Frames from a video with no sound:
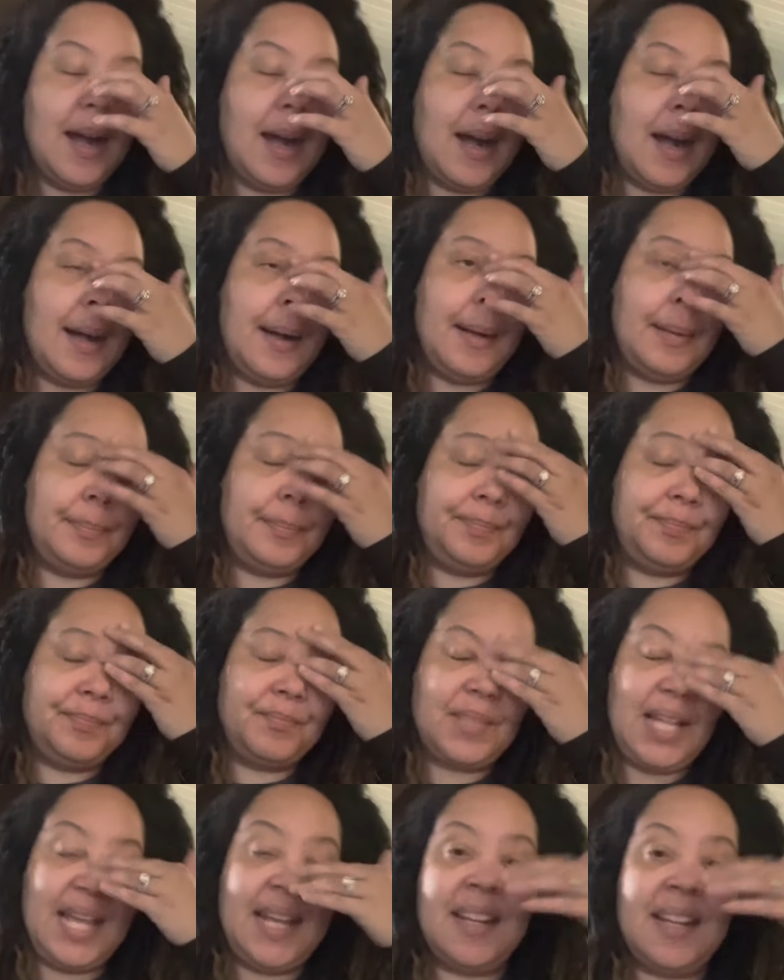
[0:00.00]

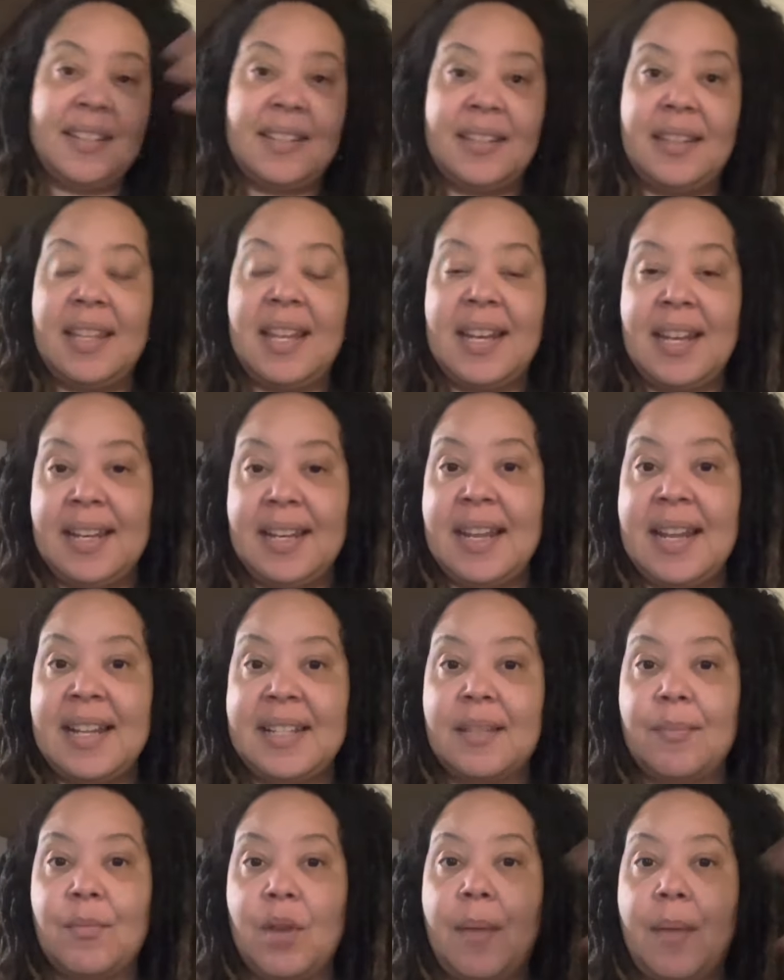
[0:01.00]
And then it
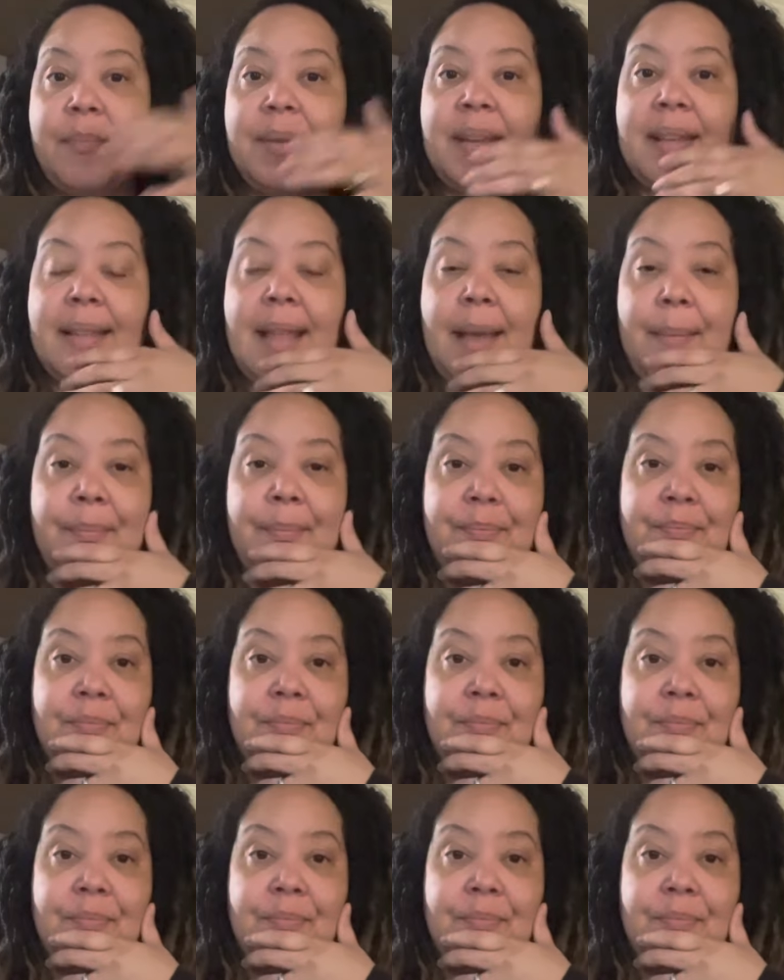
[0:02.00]
ends up not being that